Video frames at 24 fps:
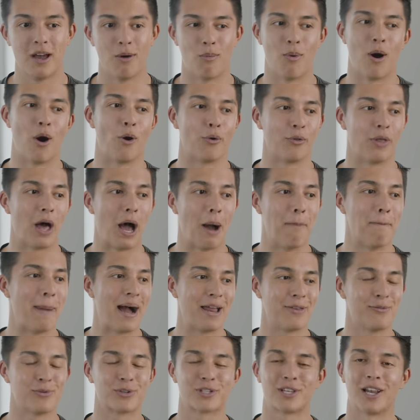well, a
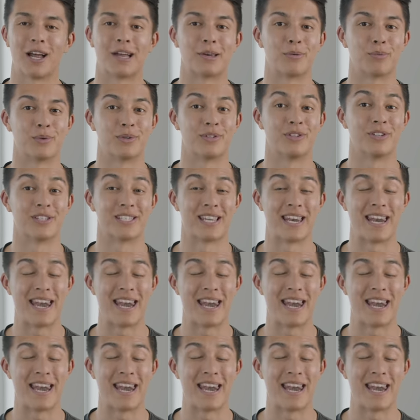manual slider would just